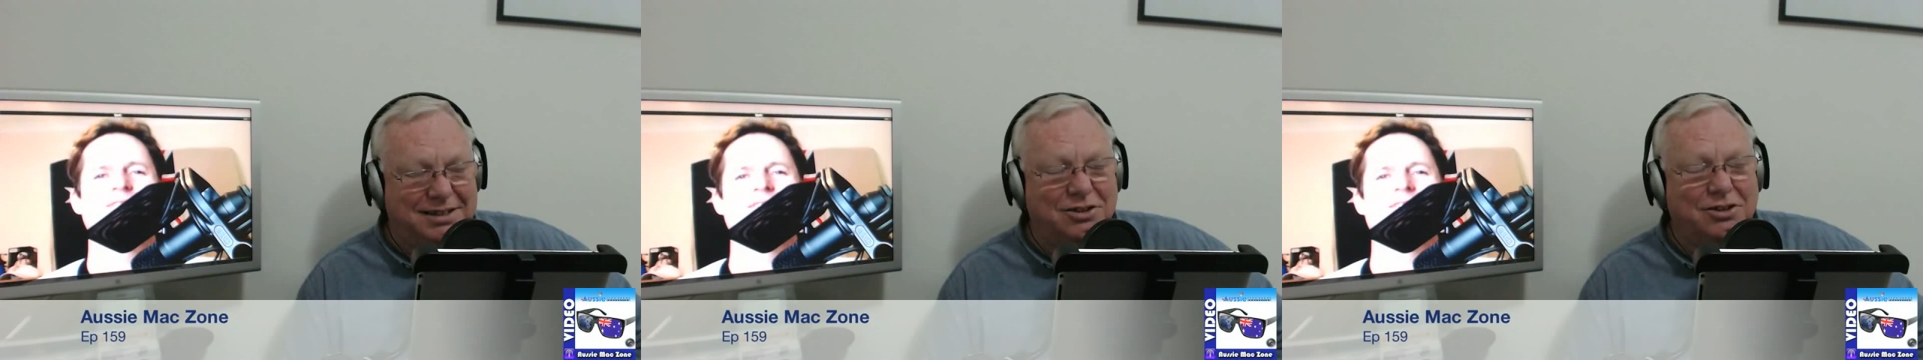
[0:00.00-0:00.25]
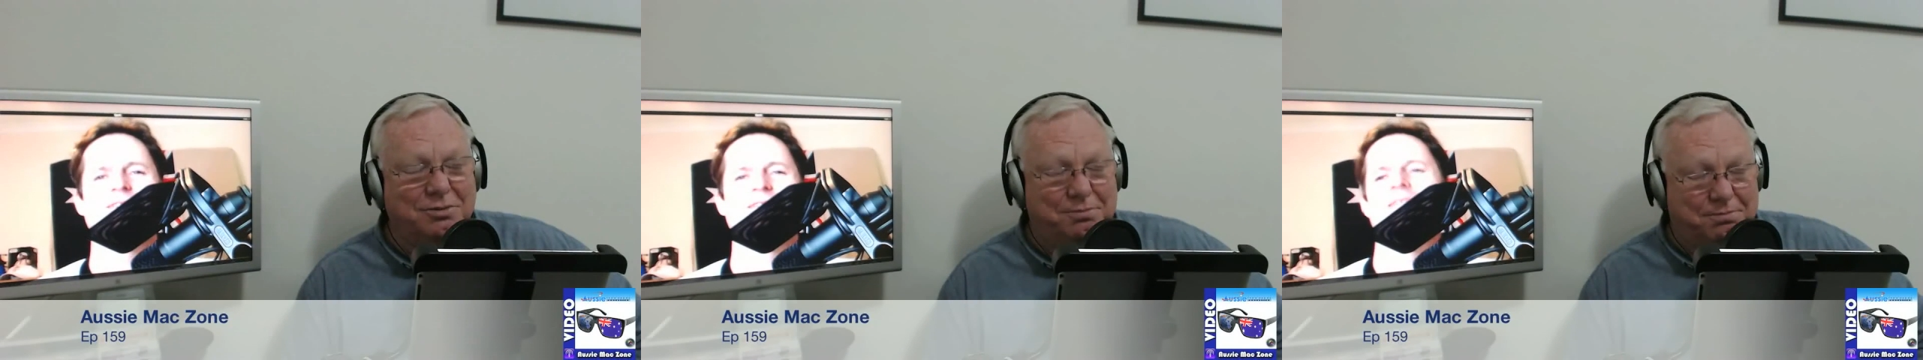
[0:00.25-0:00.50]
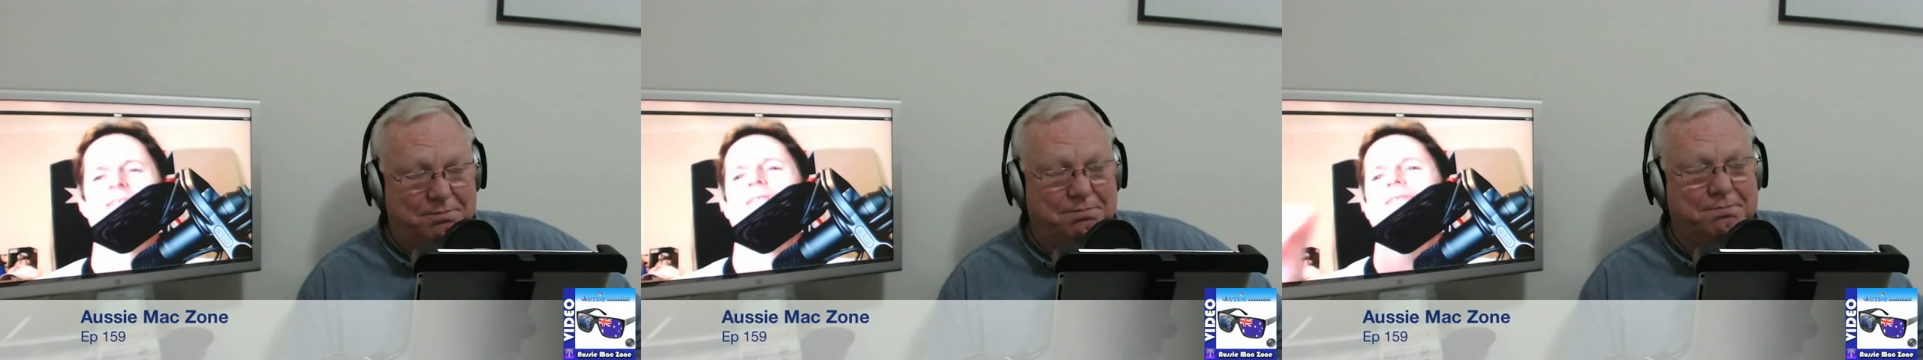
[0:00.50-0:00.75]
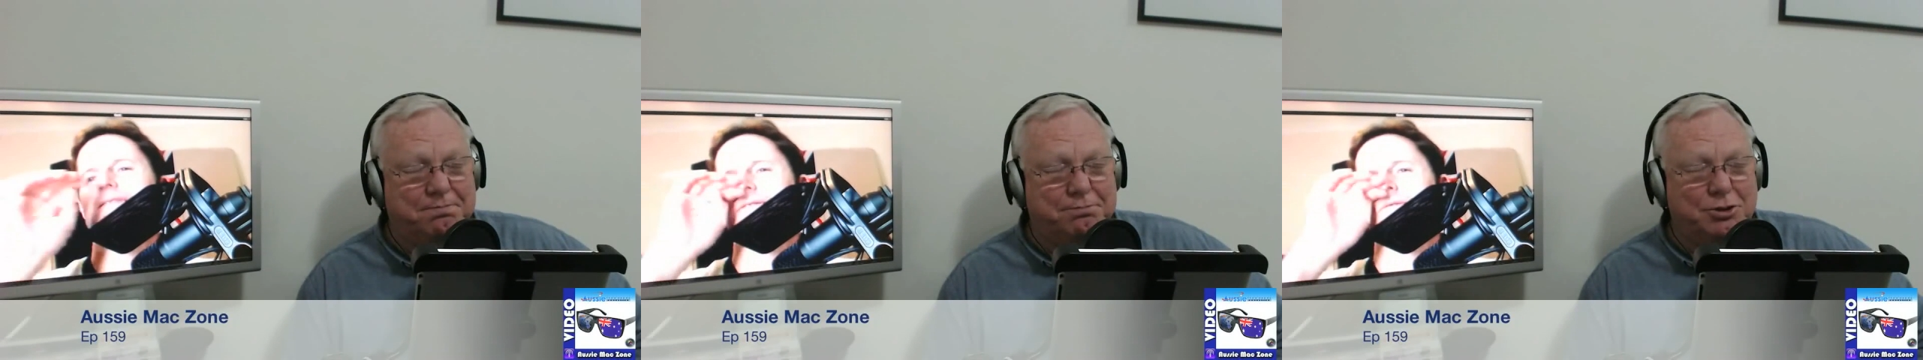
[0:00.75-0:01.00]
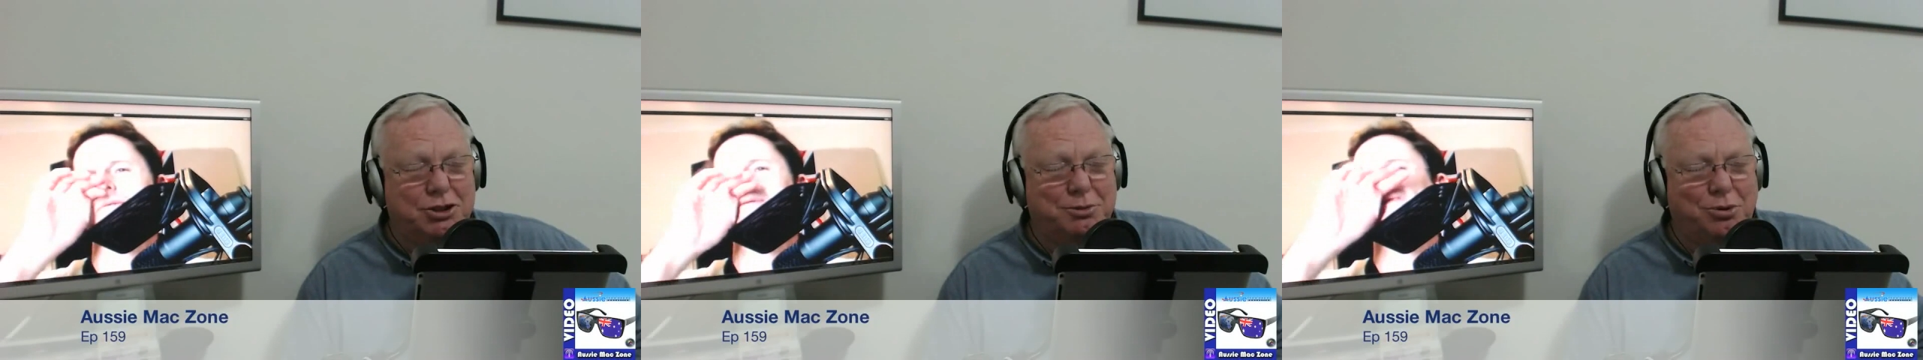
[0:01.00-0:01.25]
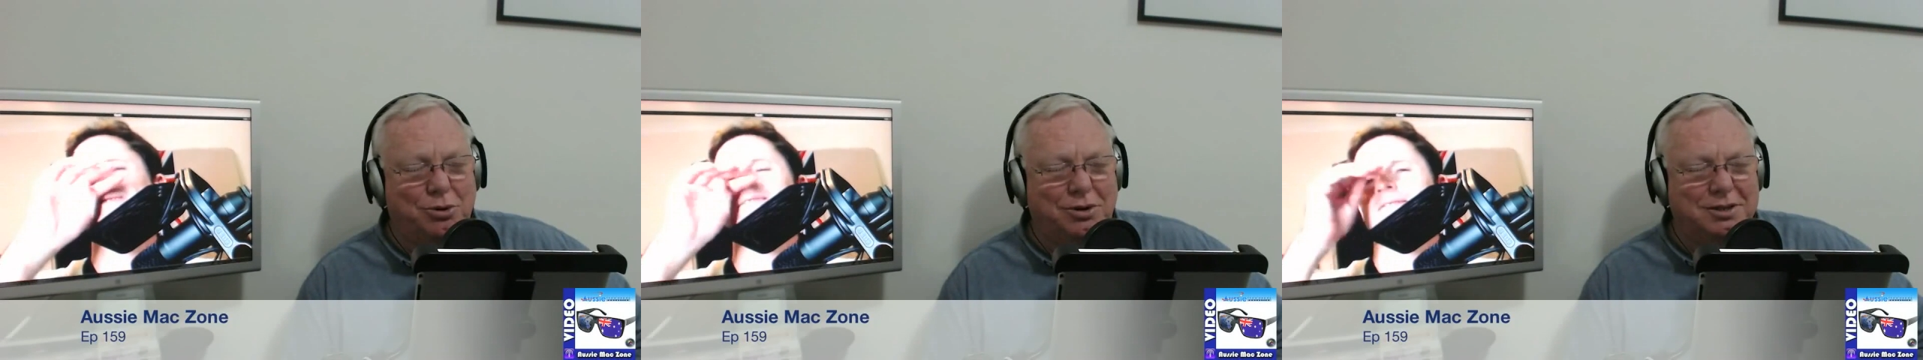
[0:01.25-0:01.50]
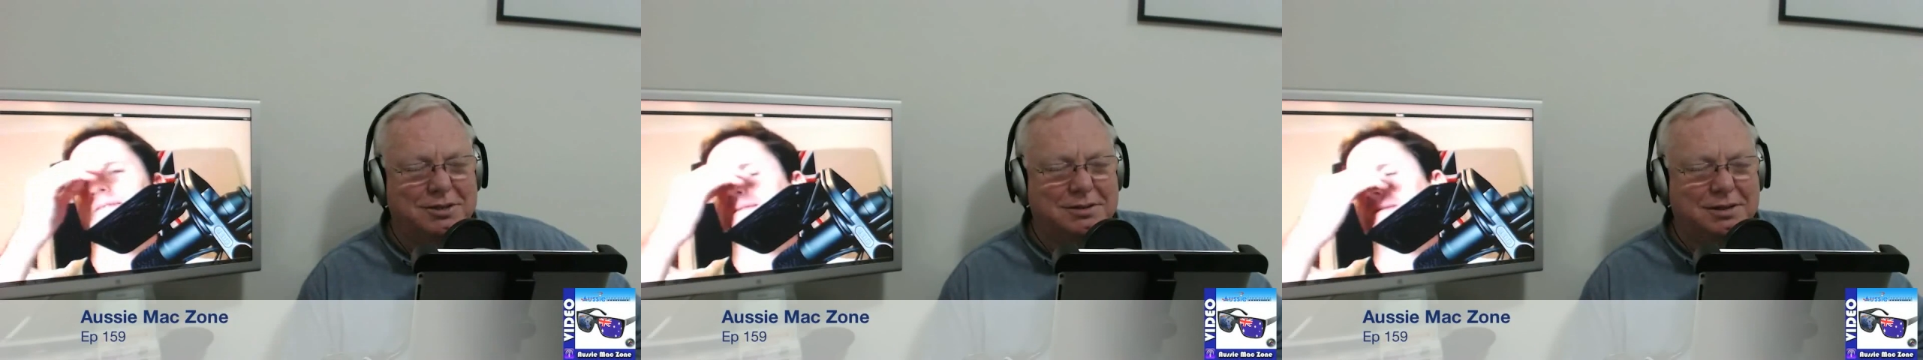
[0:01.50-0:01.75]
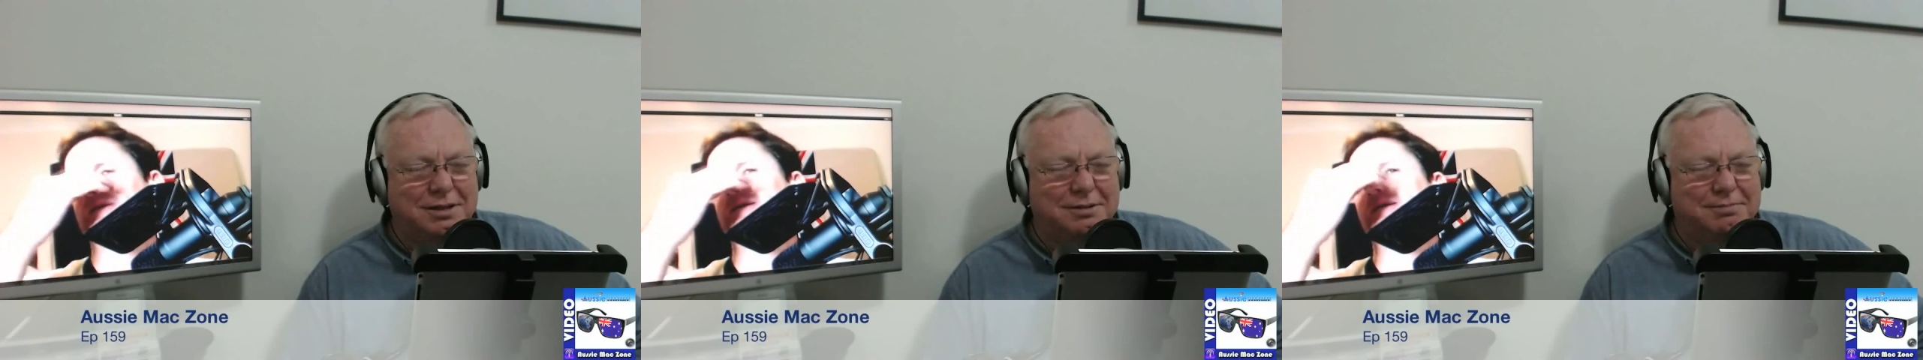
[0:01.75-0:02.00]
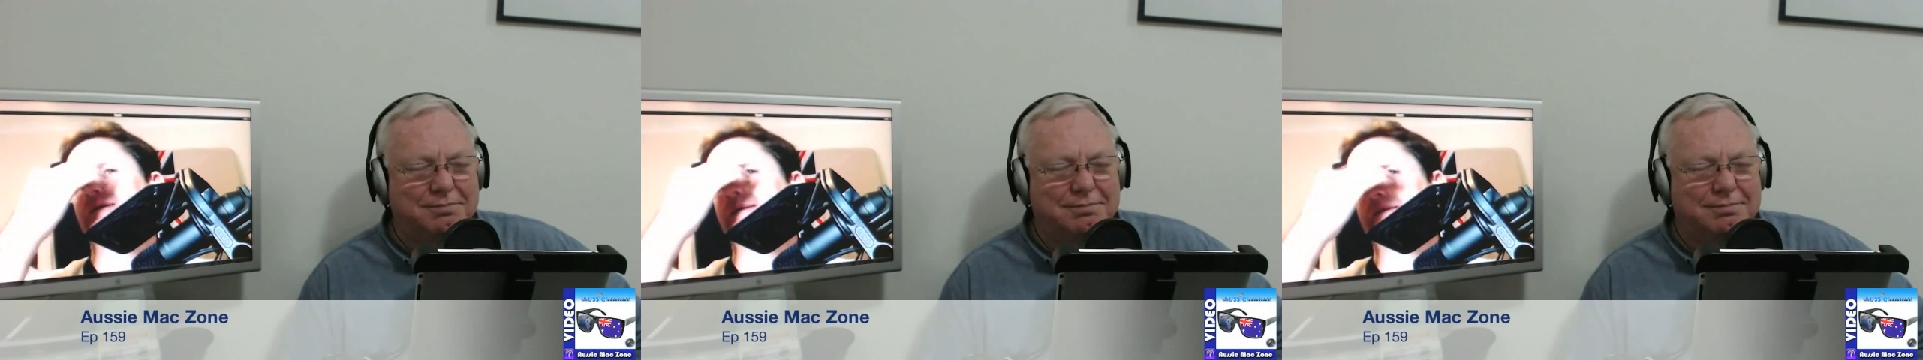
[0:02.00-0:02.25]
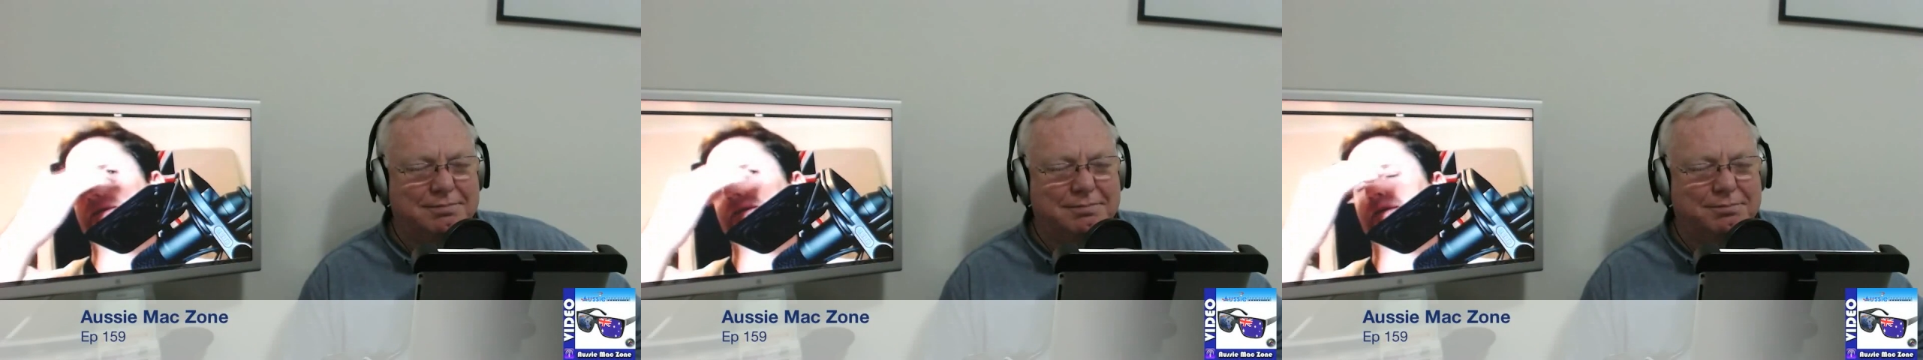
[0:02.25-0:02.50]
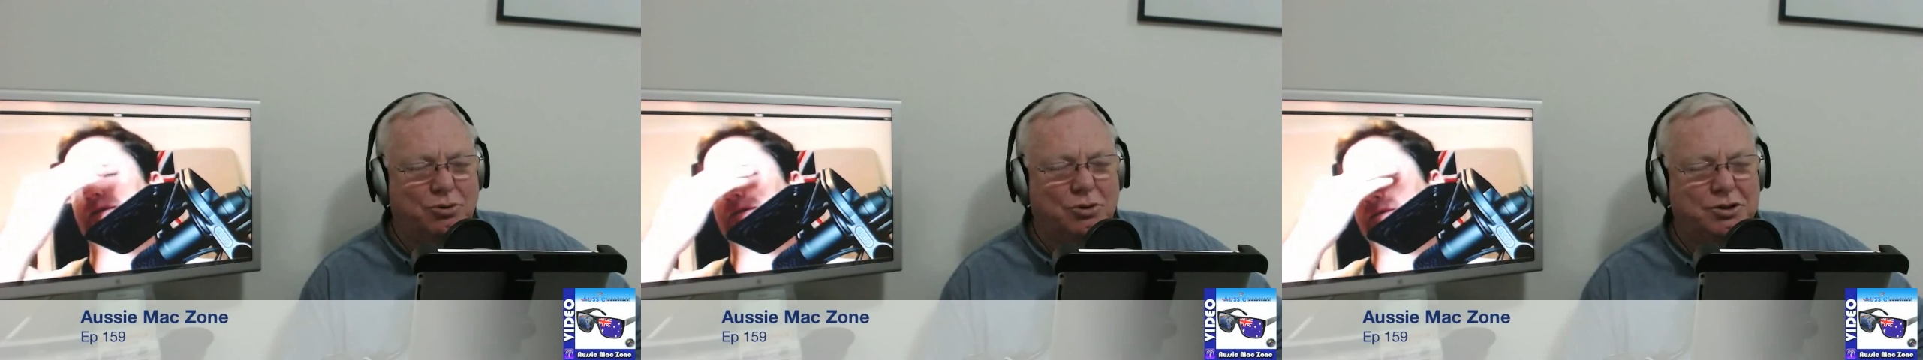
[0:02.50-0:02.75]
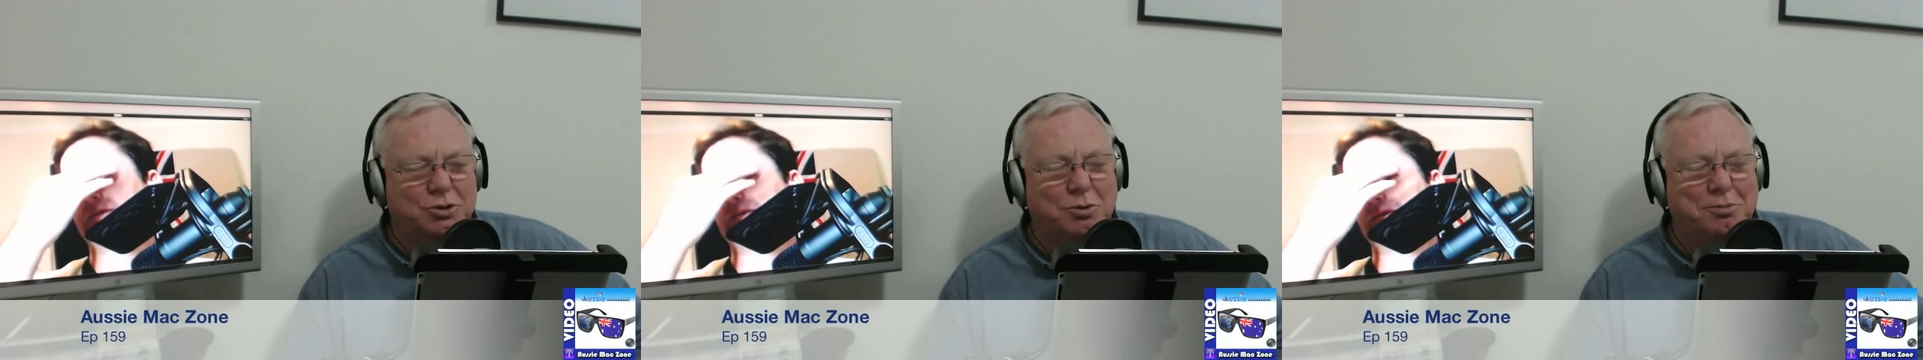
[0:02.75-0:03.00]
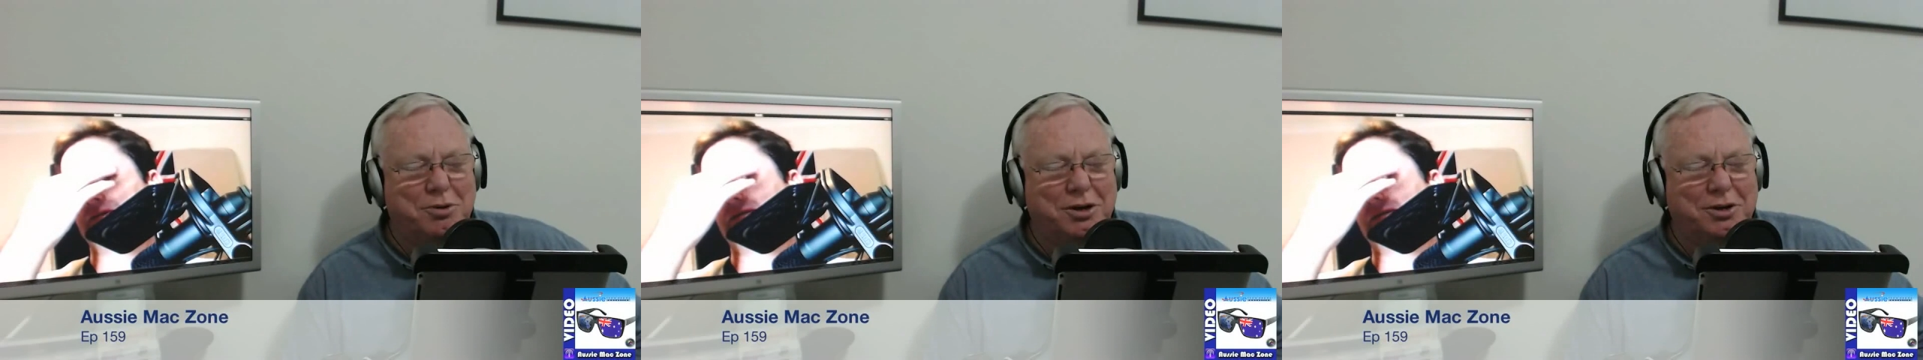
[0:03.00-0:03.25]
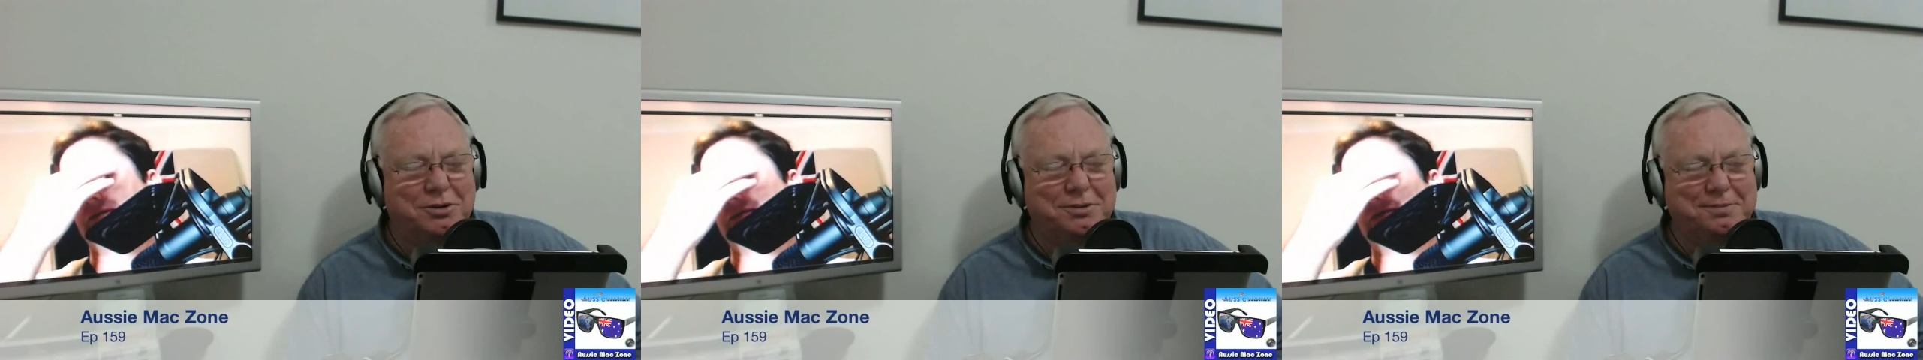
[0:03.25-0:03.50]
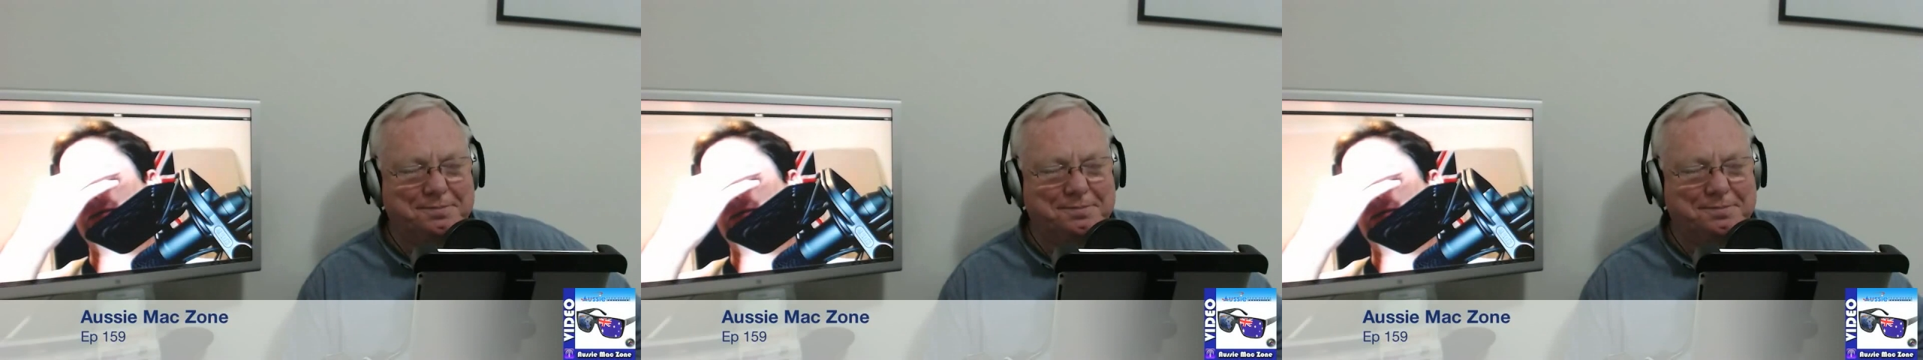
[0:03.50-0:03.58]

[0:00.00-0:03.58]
you'd be surprised. Their prices were pretty good.